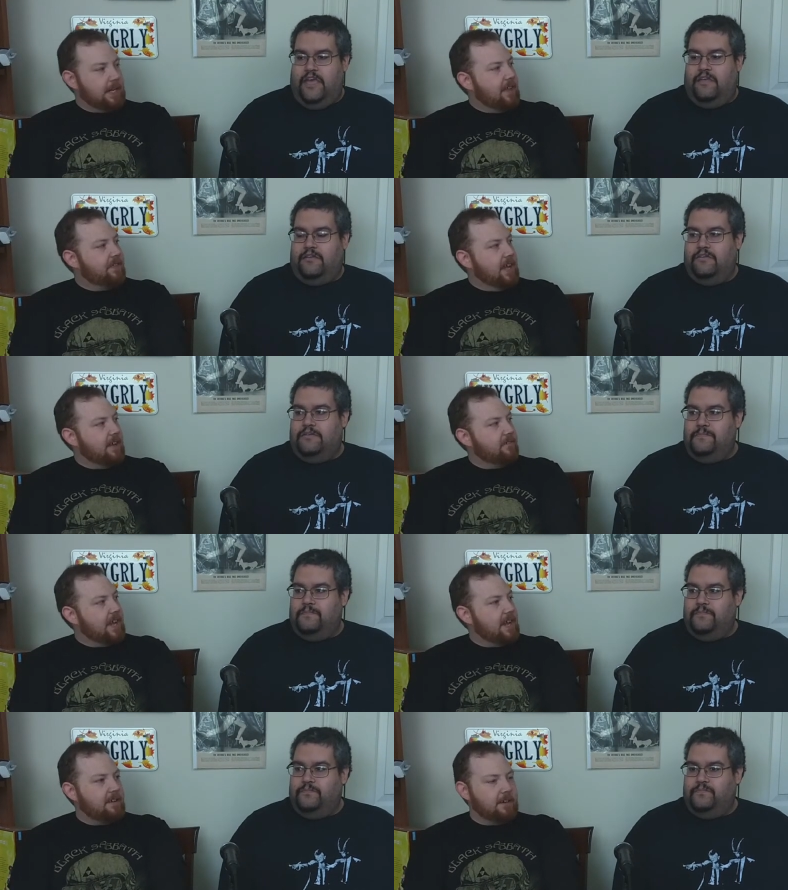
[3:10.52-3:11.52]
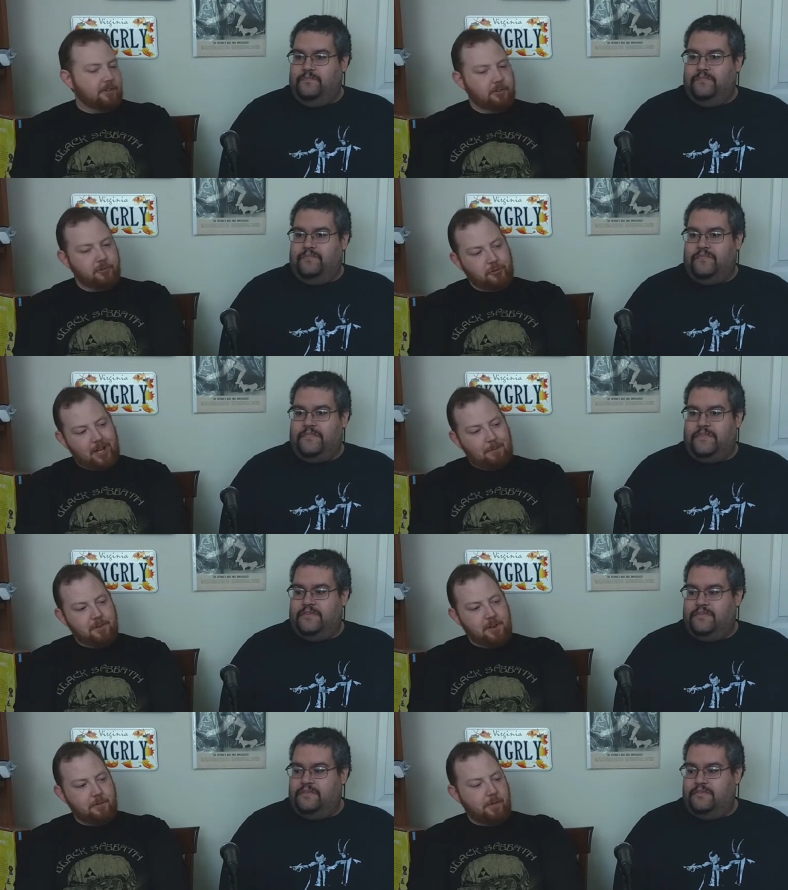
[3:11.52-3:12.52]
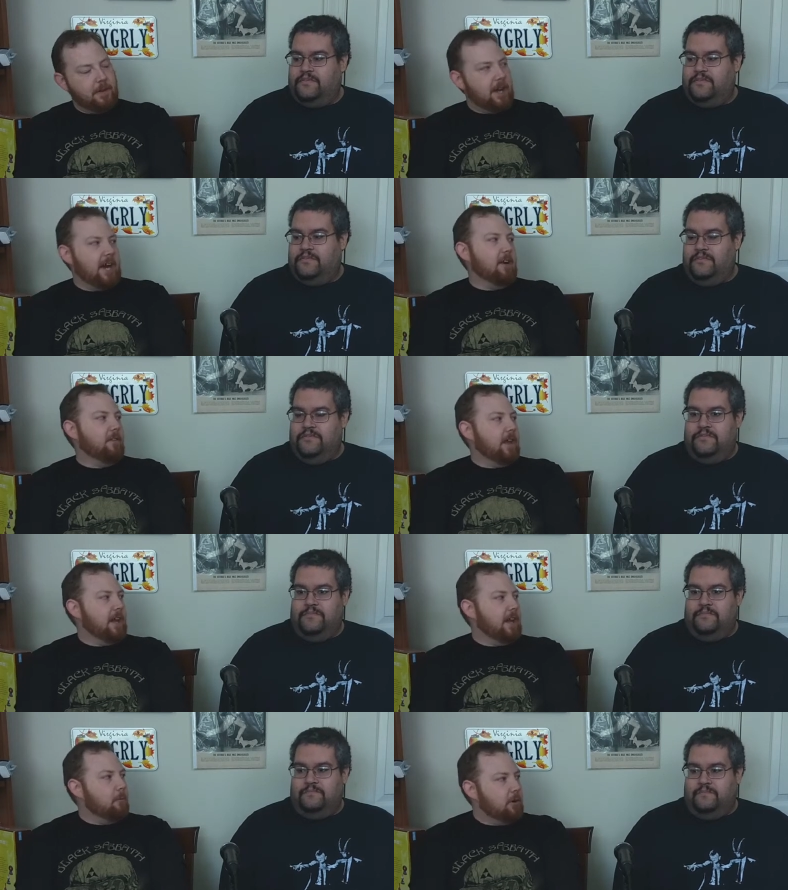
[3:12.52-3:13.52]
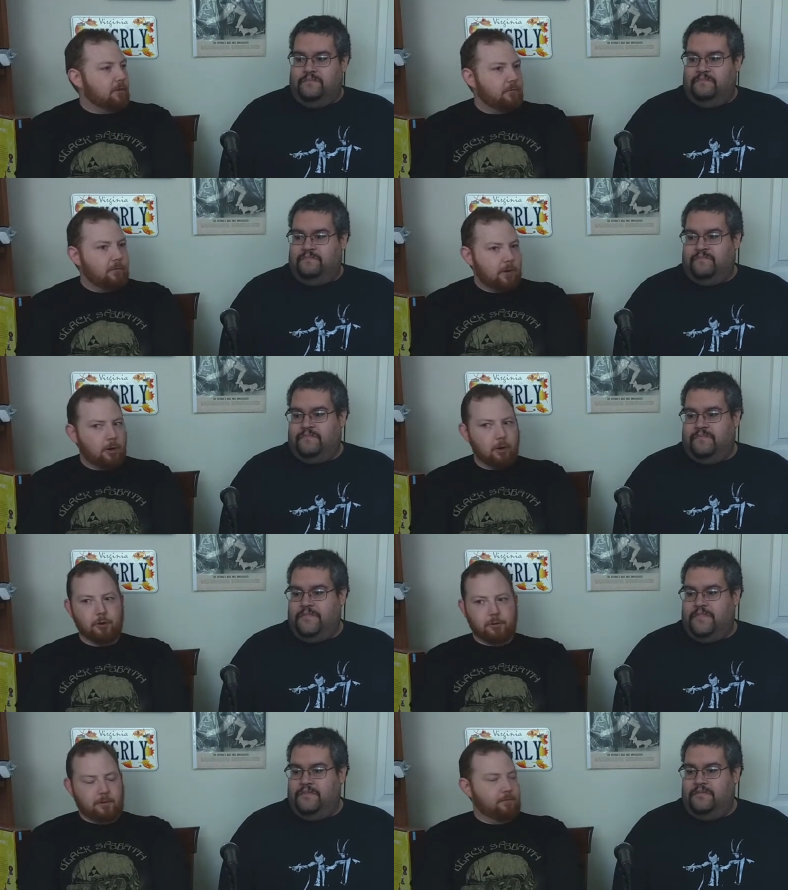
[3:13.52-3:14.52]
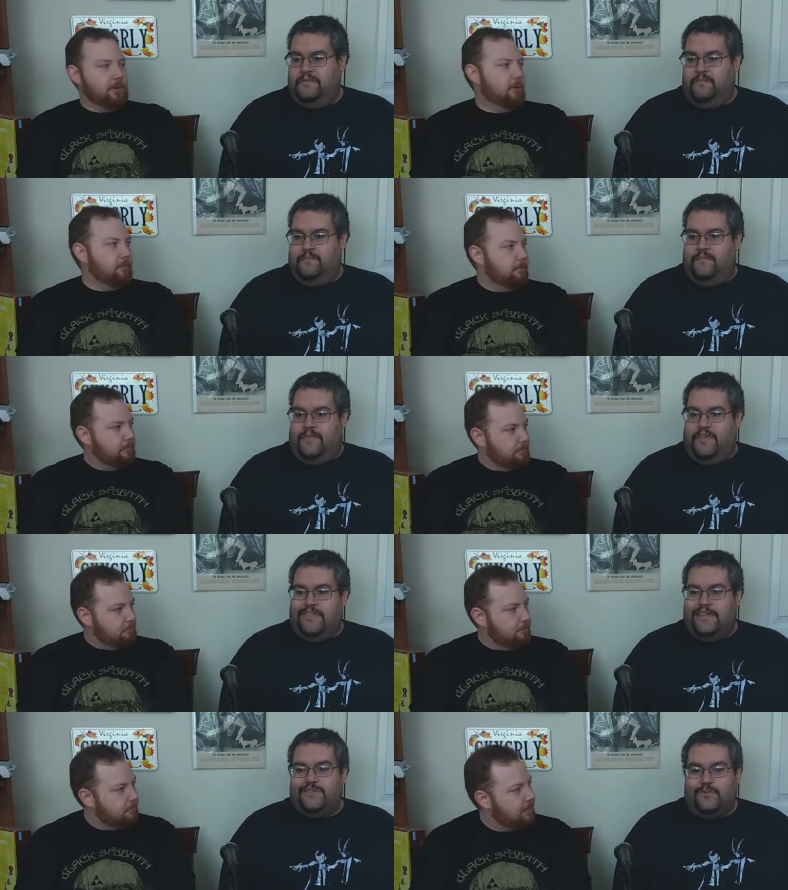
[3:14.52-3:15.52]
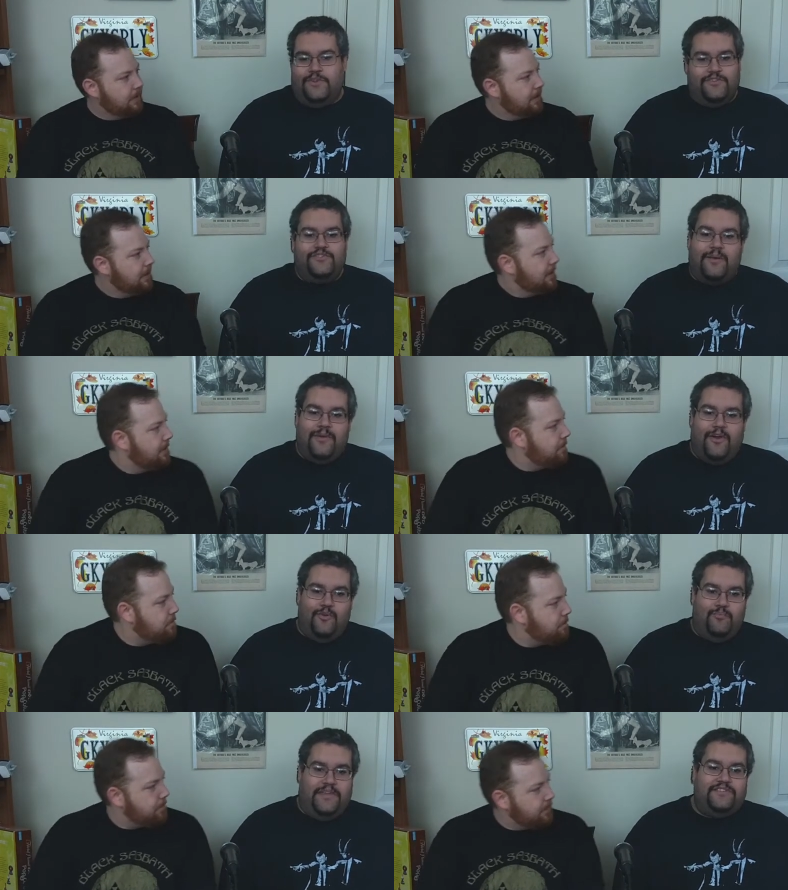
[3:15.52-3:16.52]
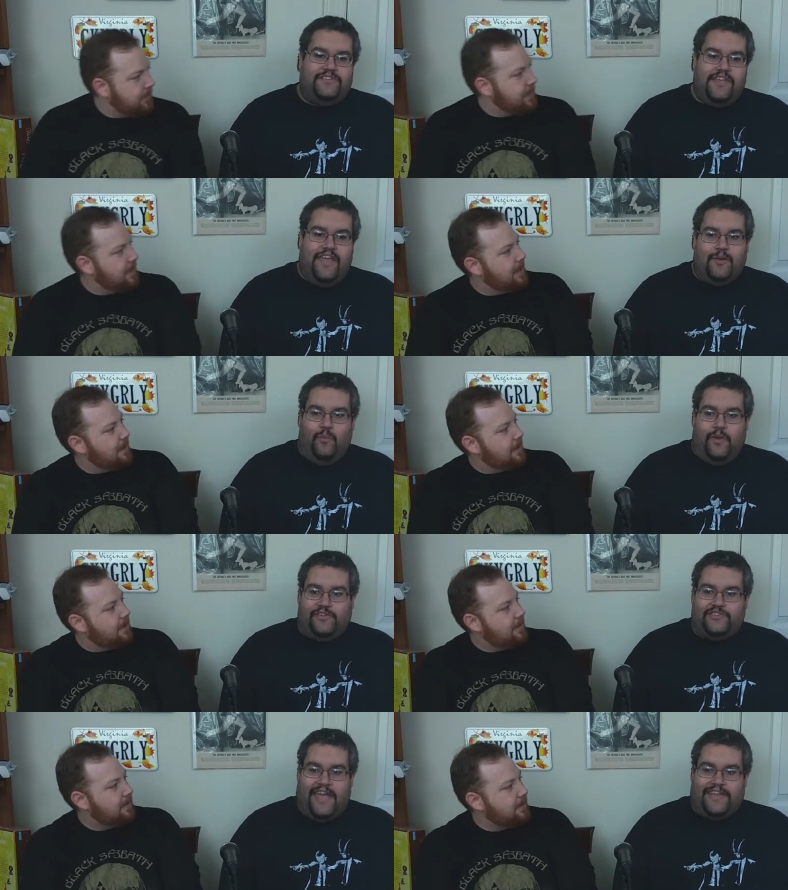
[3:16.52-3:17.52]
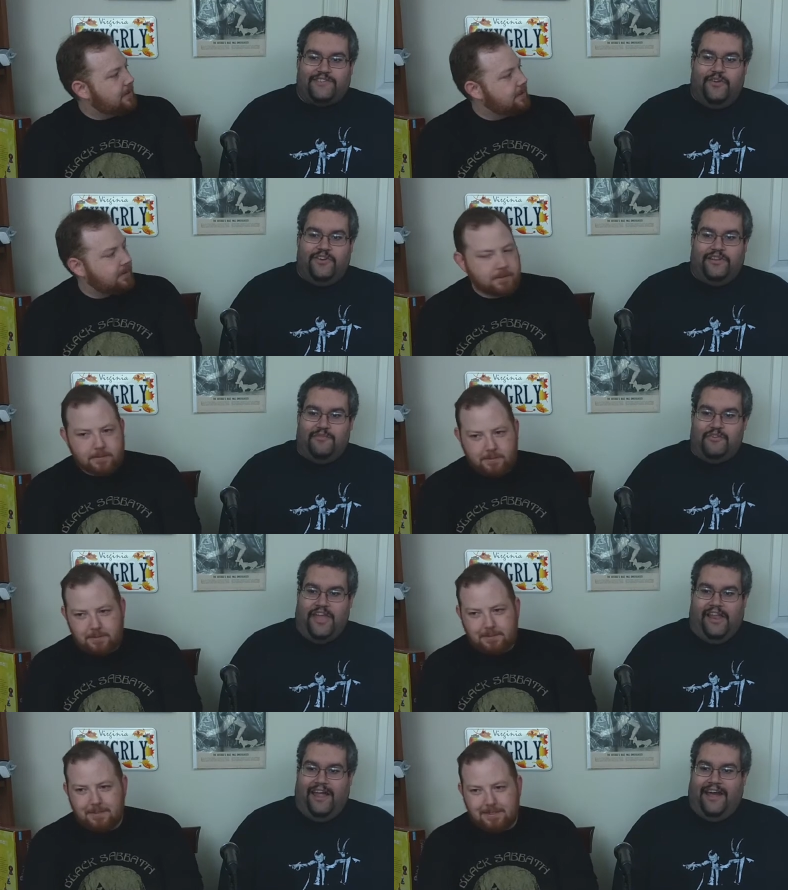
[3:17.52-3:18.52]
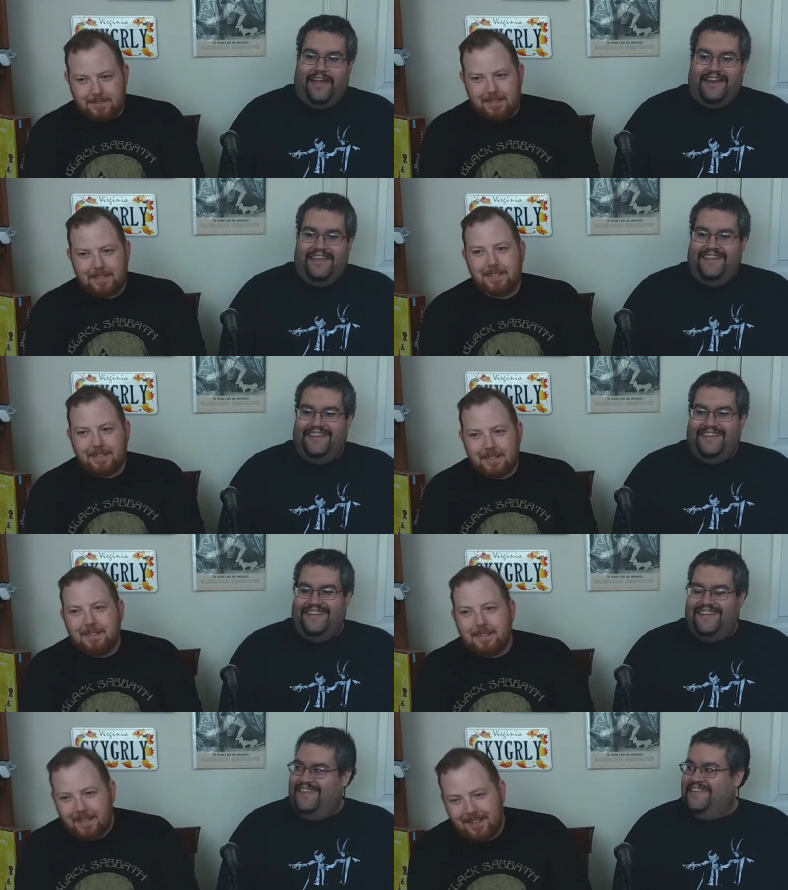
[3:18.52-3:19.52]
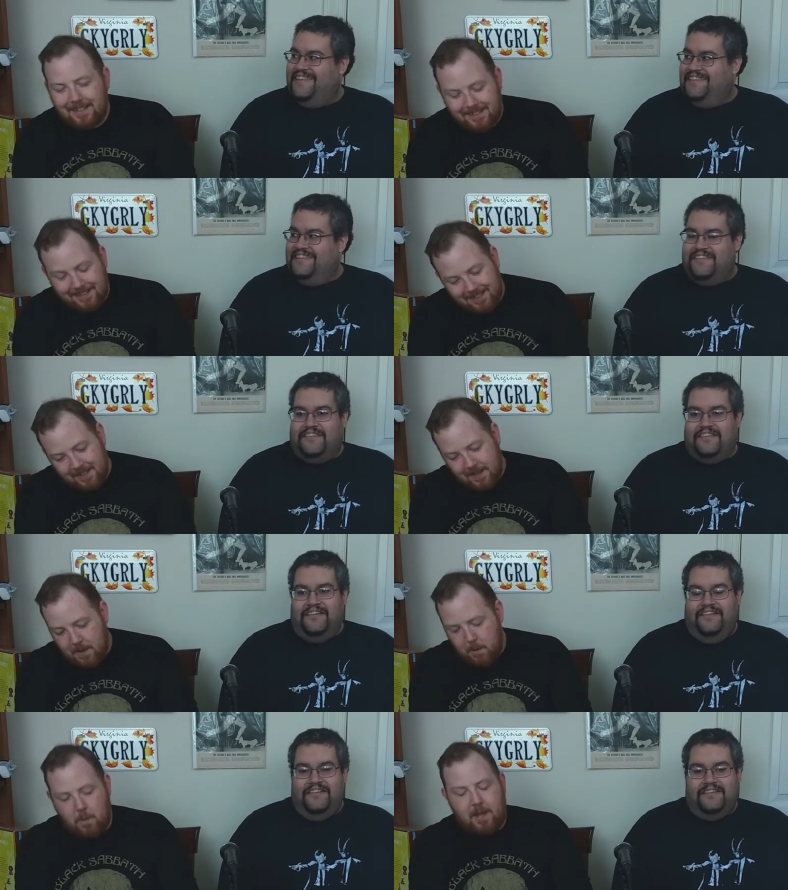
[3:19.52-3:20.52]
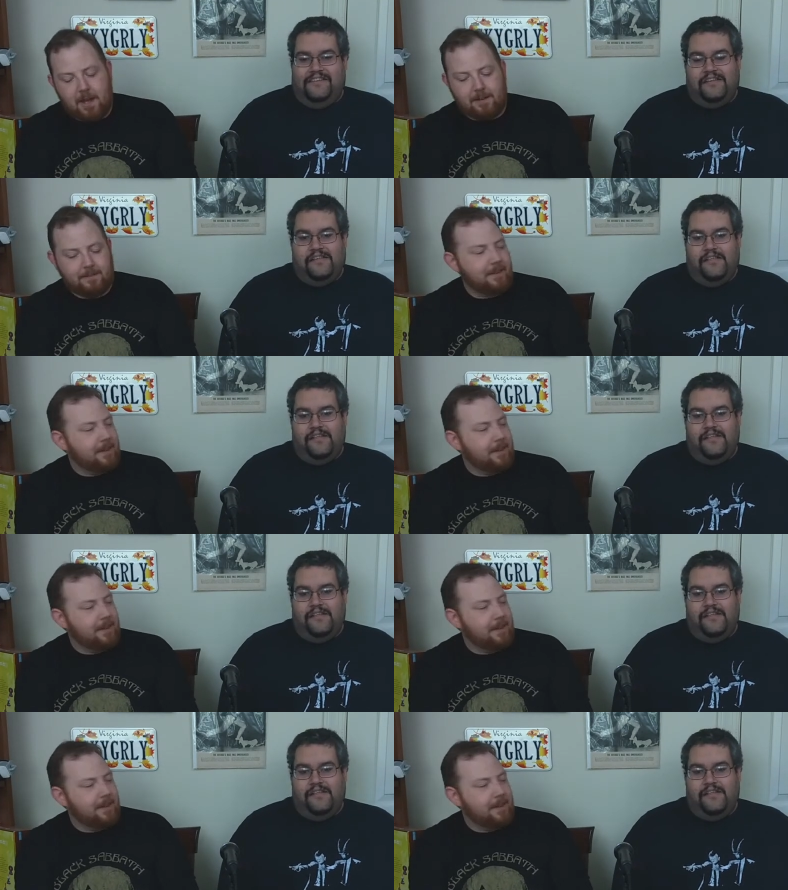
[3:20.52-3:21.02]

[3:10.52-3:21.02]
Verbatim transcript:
Speaker 1: like, I think if they had done a social commentary through the entire thing, it would have hurt the film.
Speaker 2: I think it's weird they're talking about obesity. They had Will Sasso deliver that line. Well, you